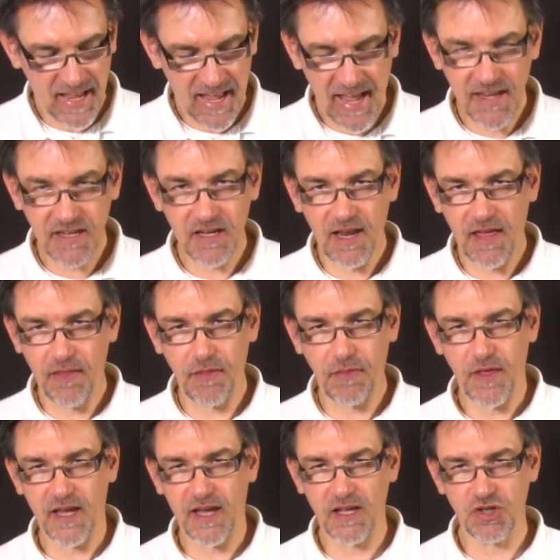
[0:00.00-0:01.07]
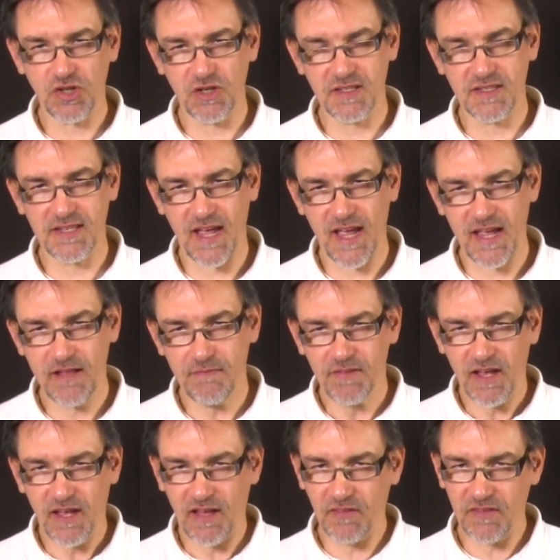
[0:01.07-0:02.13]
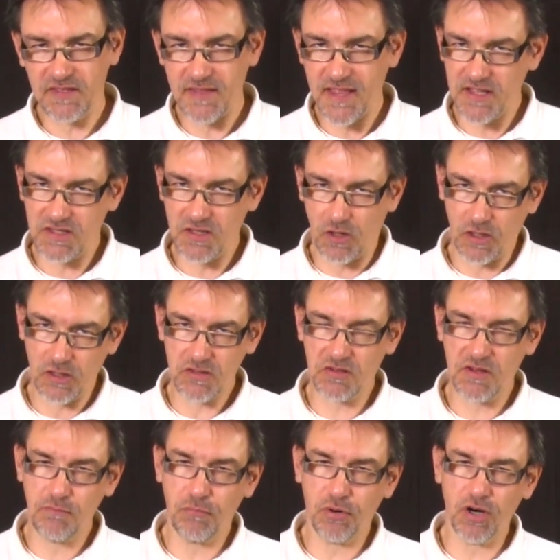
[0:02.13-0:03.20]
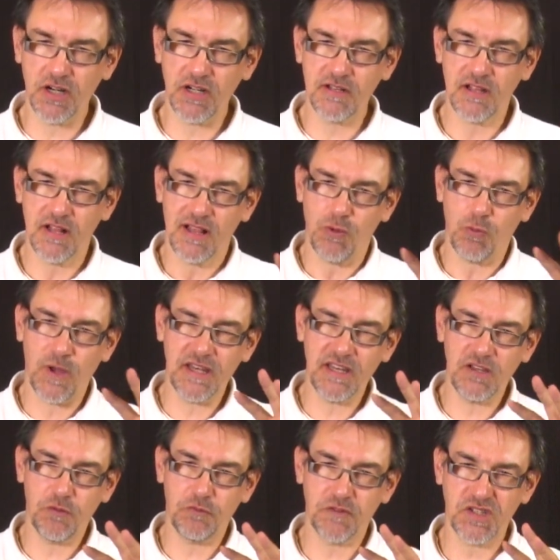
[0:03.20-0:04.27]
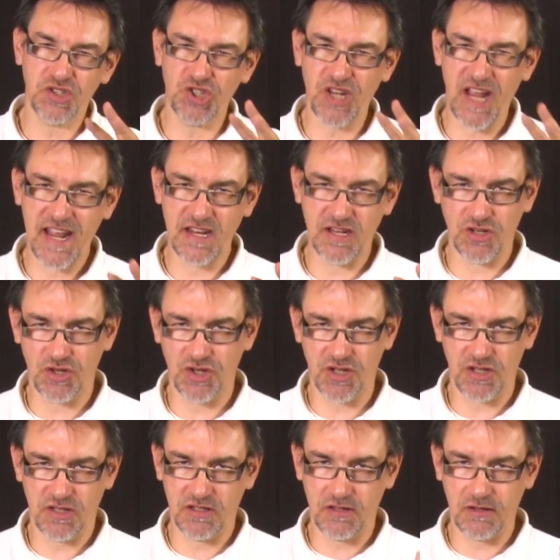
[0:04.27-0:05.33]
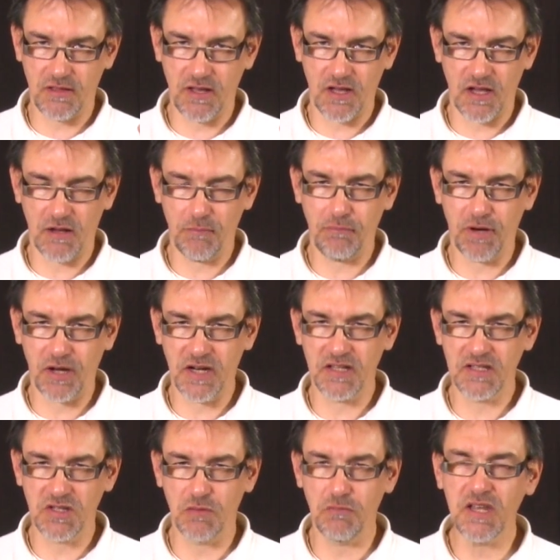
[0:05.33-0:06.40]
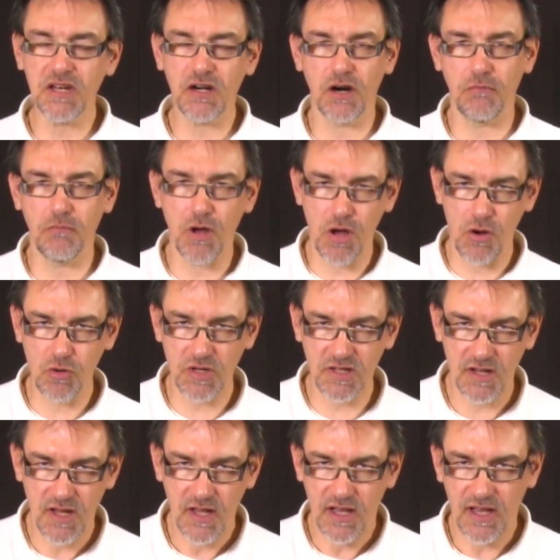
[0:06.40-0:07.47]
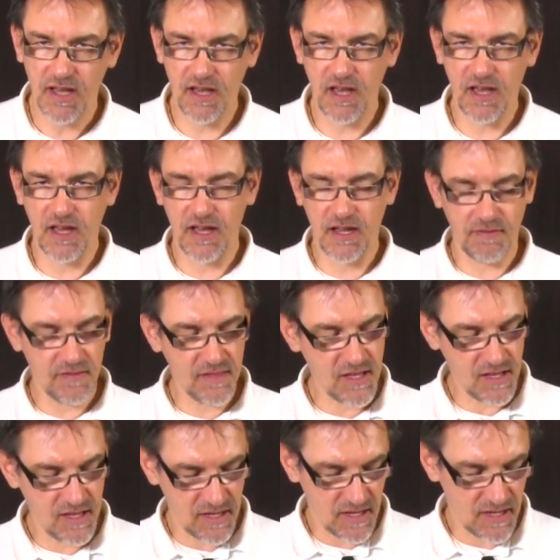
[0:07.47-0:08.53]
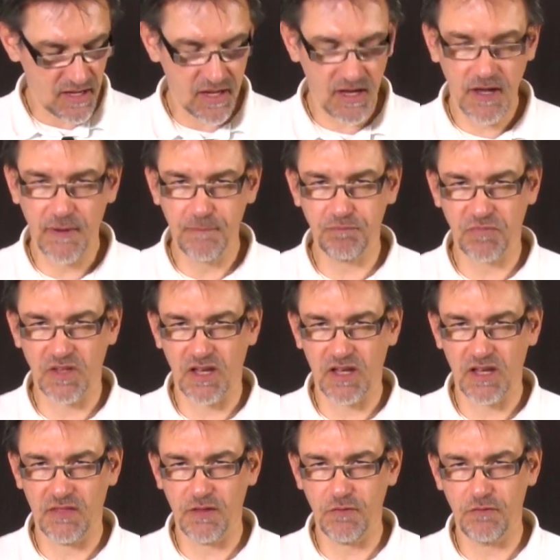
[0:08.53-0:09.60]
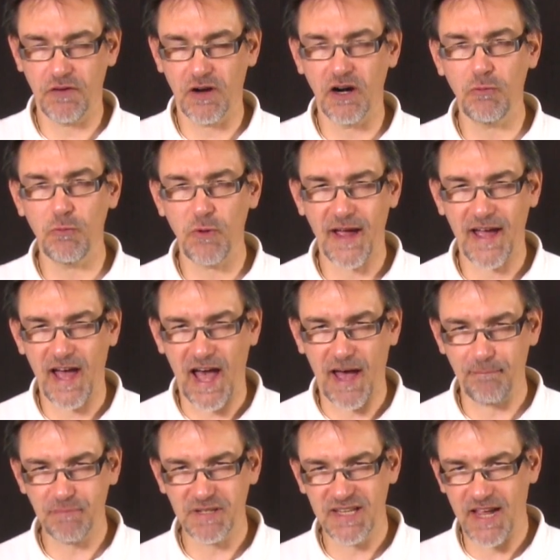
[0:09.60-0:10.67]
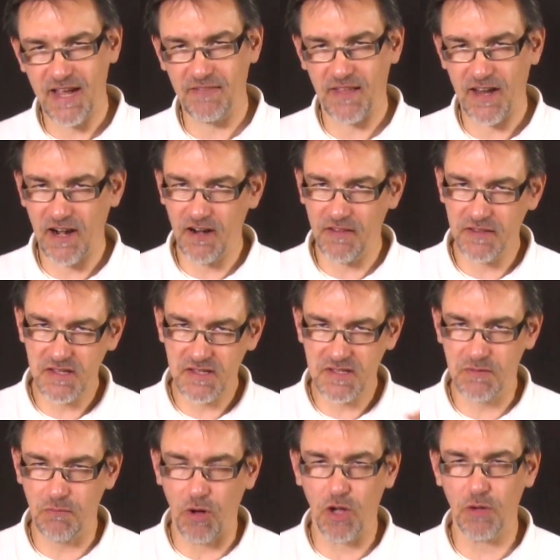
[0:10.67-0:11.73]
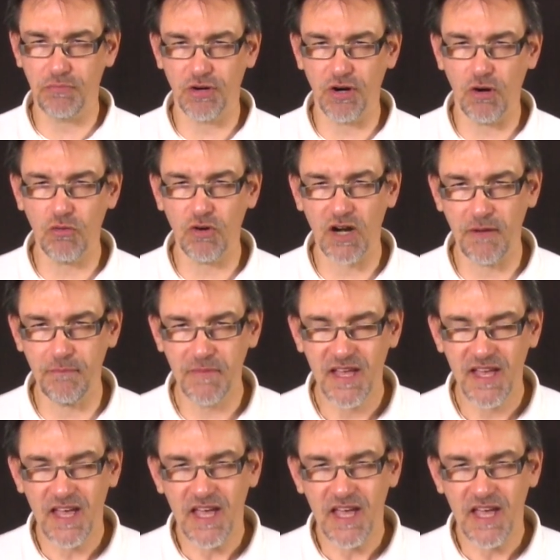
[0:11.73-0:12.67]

And another thing I should say that's also important, when you've changed to the potentiometer mode in the firmware update there in this small program,